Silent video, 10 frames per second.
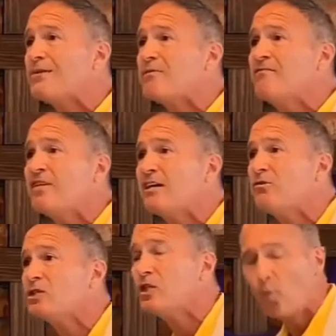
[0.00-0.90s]

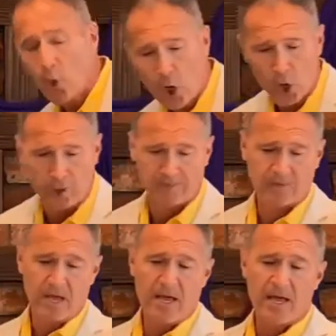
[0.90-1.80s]
reveals in the Word.
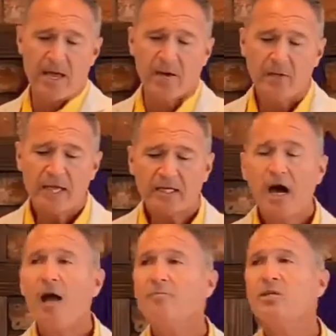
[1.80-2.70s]
And when it
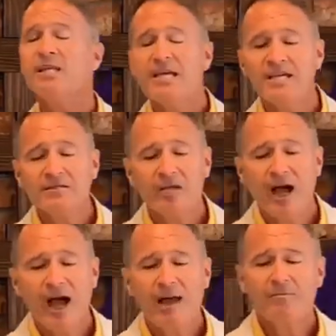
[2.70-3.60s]
comes to the end
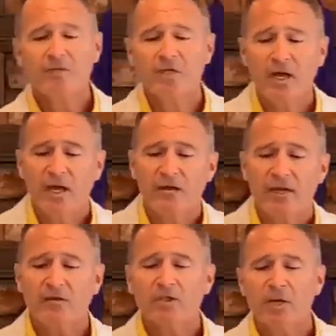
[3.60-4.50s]
times,
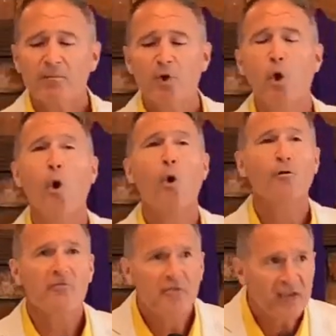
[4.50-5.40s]
there's some
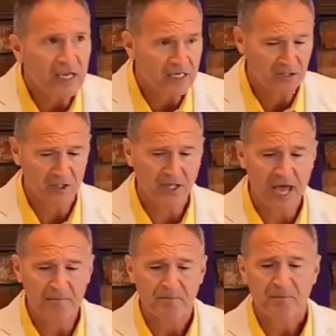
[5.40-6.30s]
core things
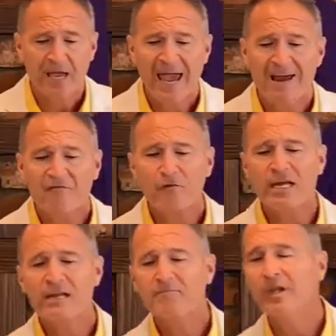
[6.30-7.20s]
that
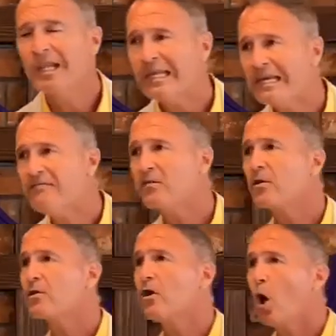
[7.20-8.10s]
every
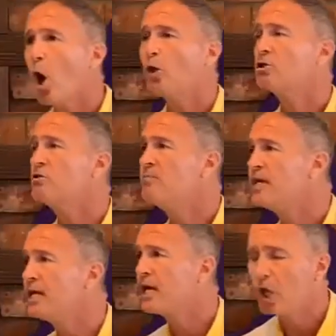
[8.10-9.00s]
believer ought to
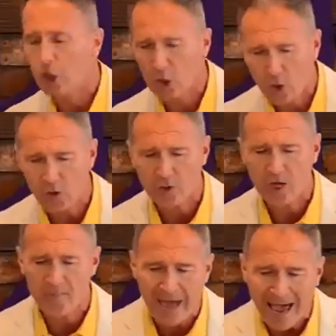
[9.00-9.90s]
be alert
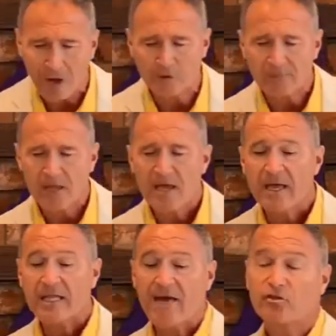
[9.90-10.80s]
about.
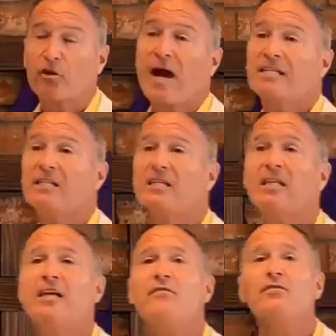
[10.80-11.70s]
And I've tried to
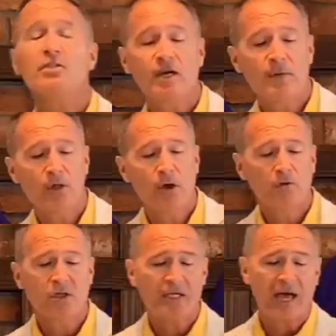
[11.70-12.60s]
deliver some of
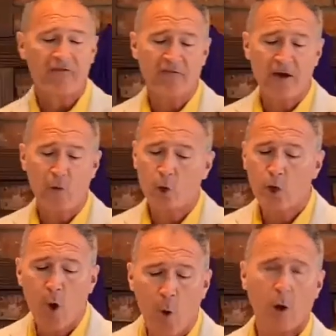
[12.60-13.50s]
those that I felt were
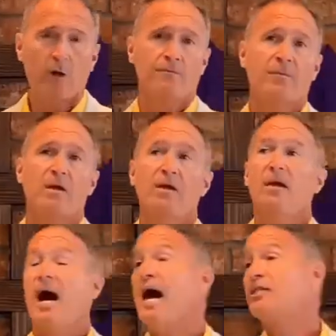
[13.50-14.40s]
core.
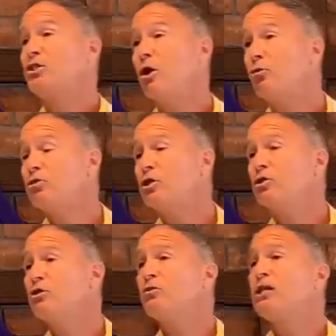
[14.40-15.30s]
I chose to
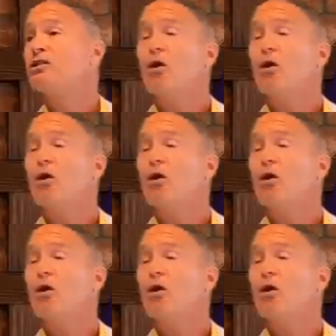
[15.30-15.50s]
do this